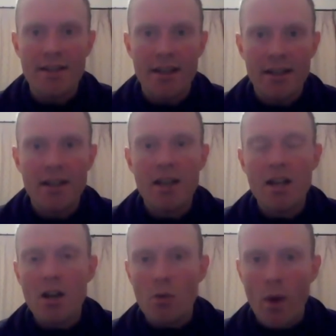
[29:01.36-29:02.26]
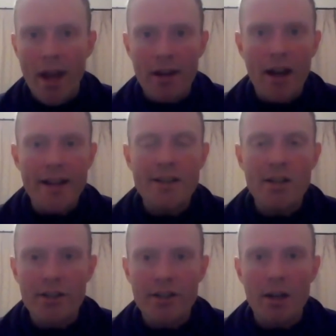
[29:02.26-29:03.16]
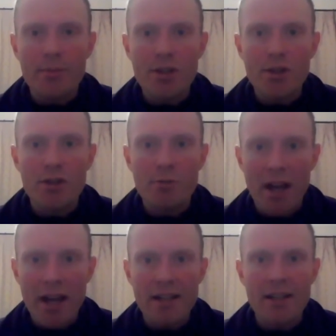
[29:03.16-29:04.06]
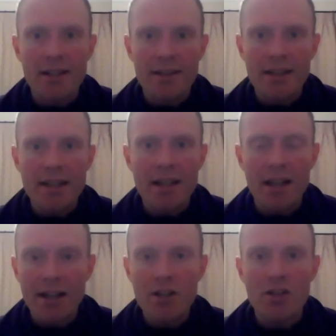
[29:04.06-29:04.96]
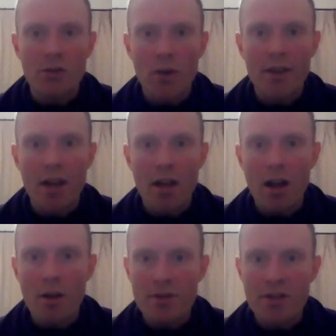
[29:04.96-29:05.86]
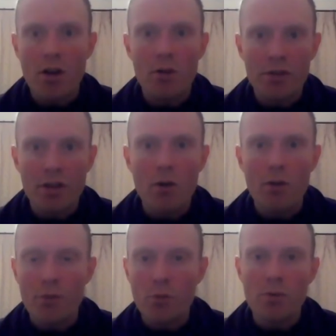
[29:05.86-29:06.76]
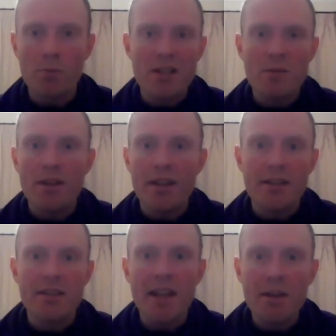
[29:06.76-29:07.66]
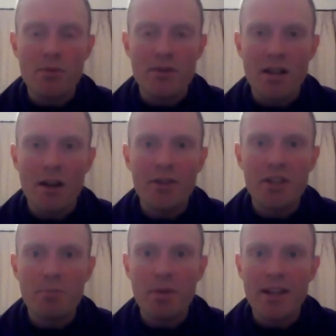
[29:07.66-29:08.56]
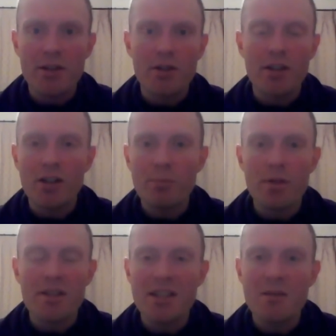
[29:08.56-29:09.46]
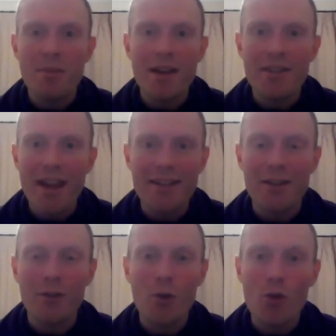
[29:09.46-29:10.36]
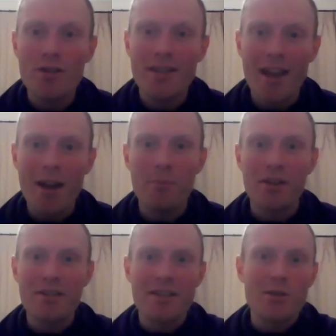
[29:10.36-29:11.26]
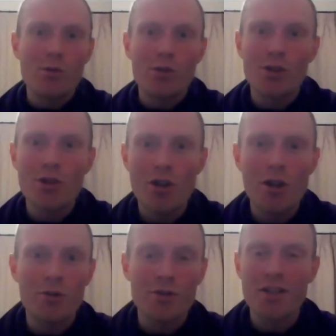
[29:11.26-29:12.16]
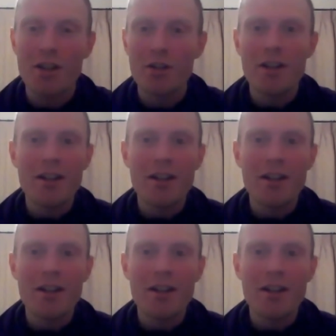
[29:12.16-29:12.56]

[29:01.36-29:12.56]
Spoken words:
it when I turned up to debate in the election, when I was told, oh, we'll be split into tables after debate and you can participate then. And of course, yeah, because it's all controlled. So